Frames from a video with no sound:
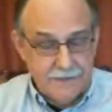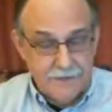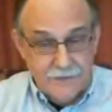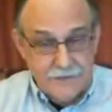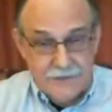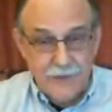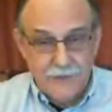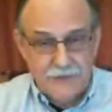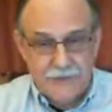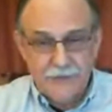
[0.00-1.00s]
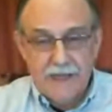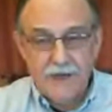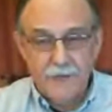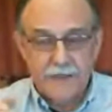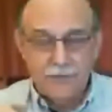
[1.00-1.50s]
So now
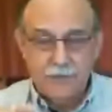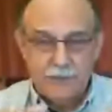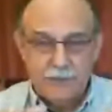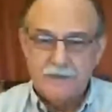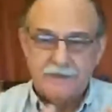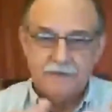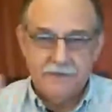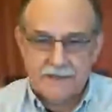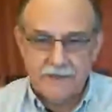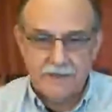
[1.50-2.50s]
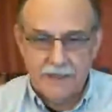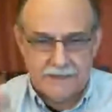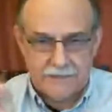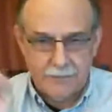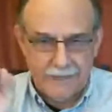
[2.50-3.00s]
we're going from vector
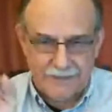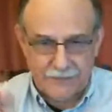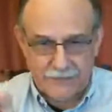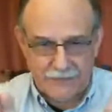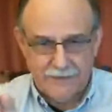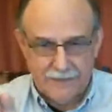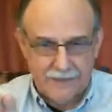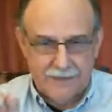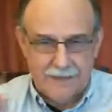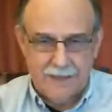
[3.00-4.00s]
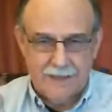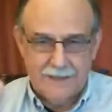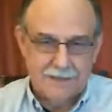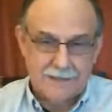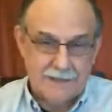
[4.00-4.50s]
lines to pixels,
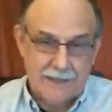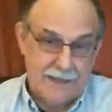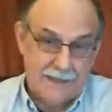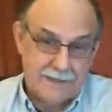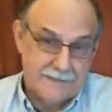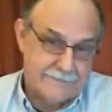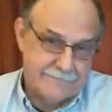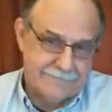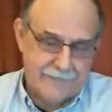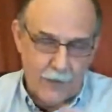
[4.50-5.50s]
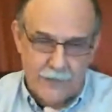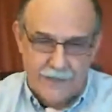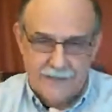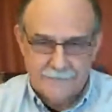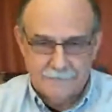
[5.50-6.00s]
and
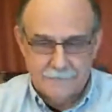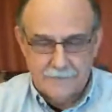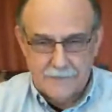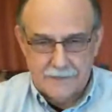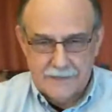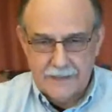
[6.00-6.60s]
okay, they